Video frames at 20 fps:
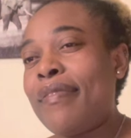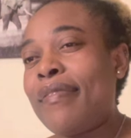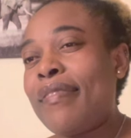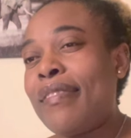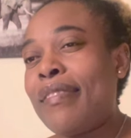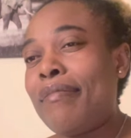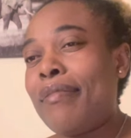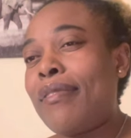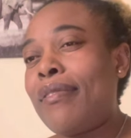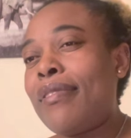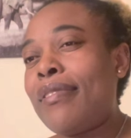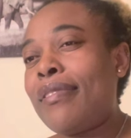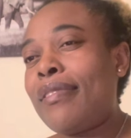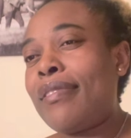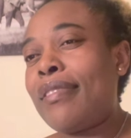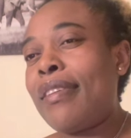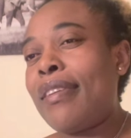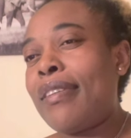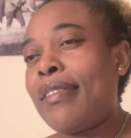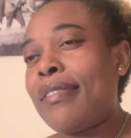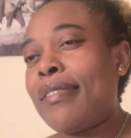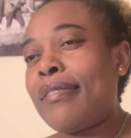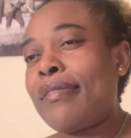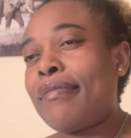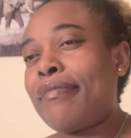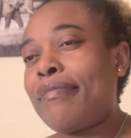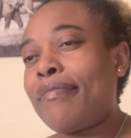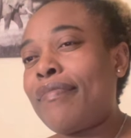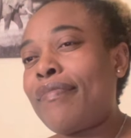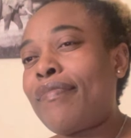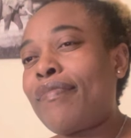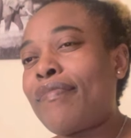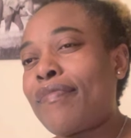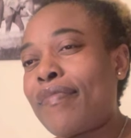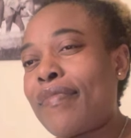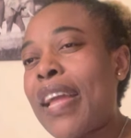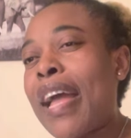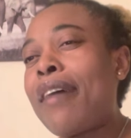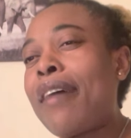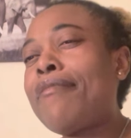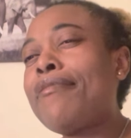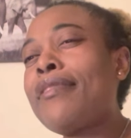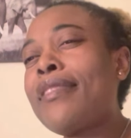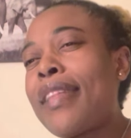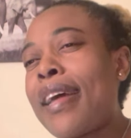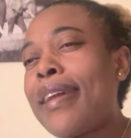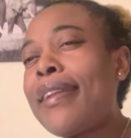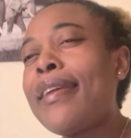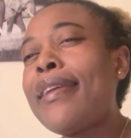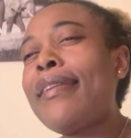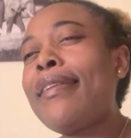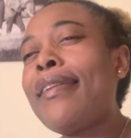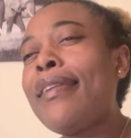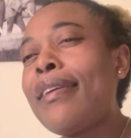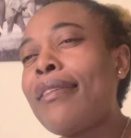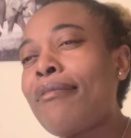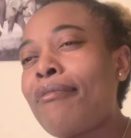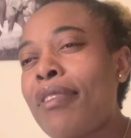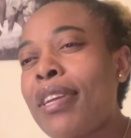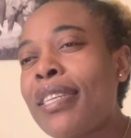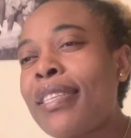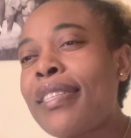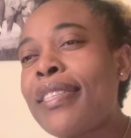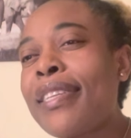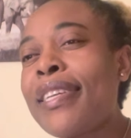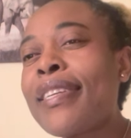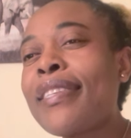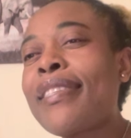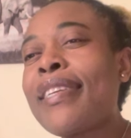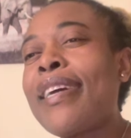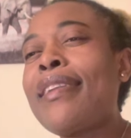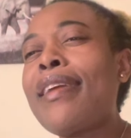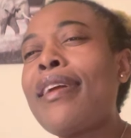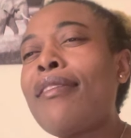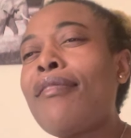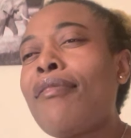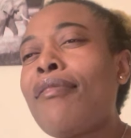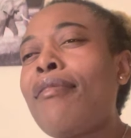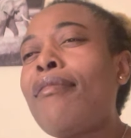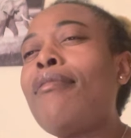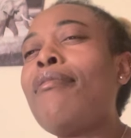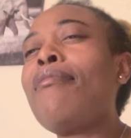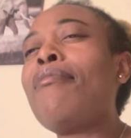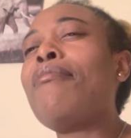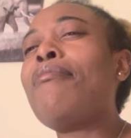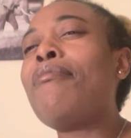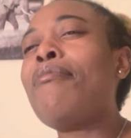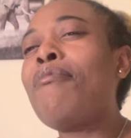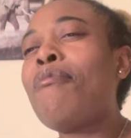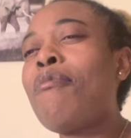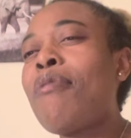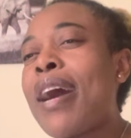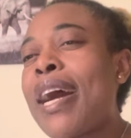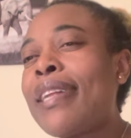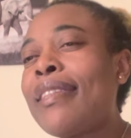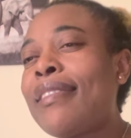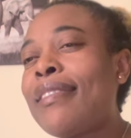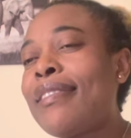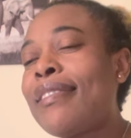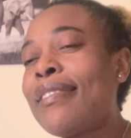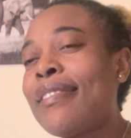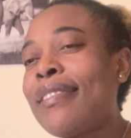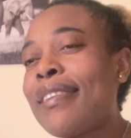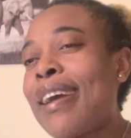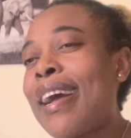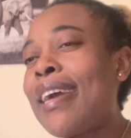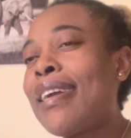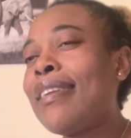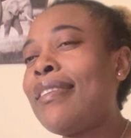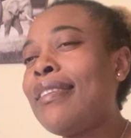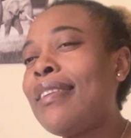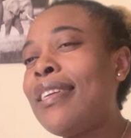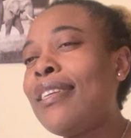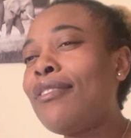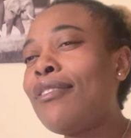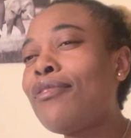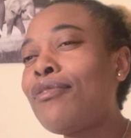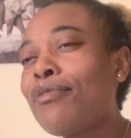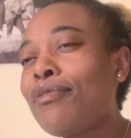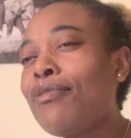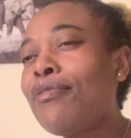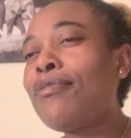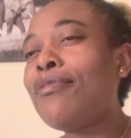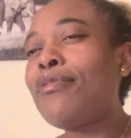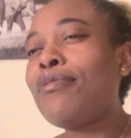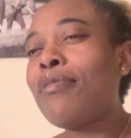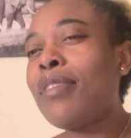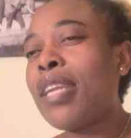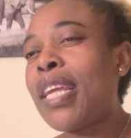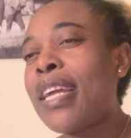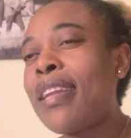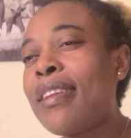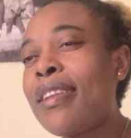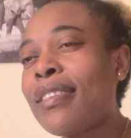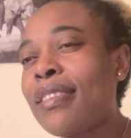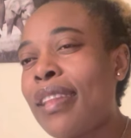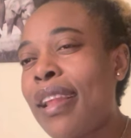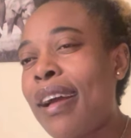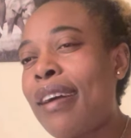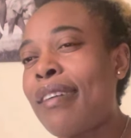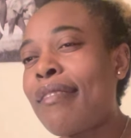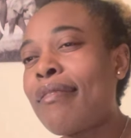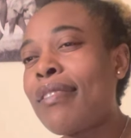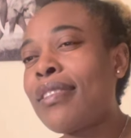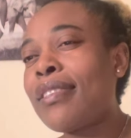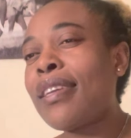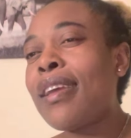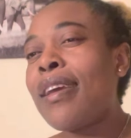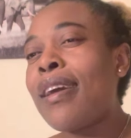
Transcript: because... Uh, I've studied linguistics and I know what I need to do to learn this language.